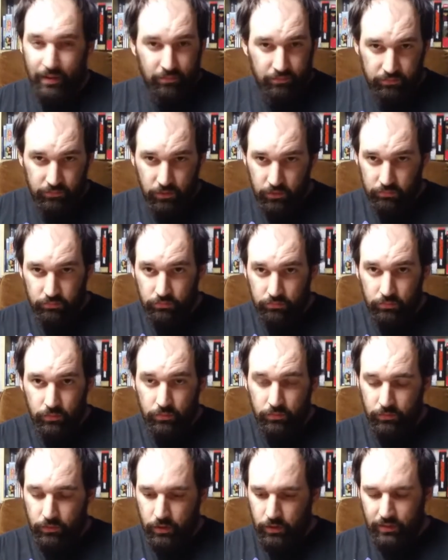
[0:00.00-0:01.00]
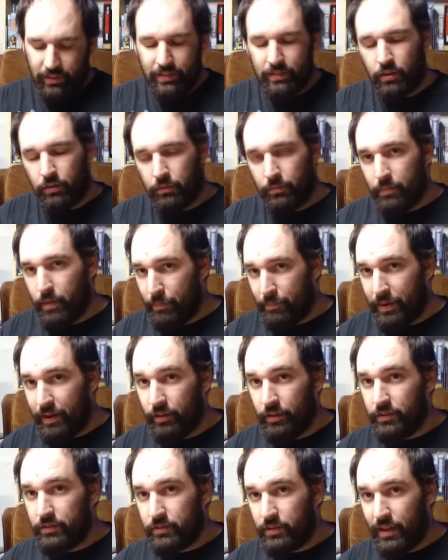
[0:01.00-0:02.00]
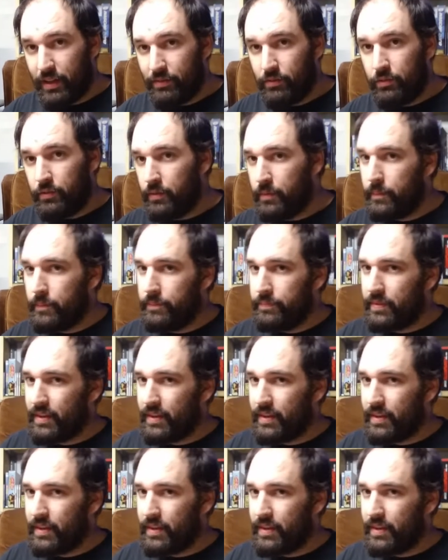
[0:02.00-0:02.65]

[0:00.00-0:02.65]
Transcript: I at least on appearance level.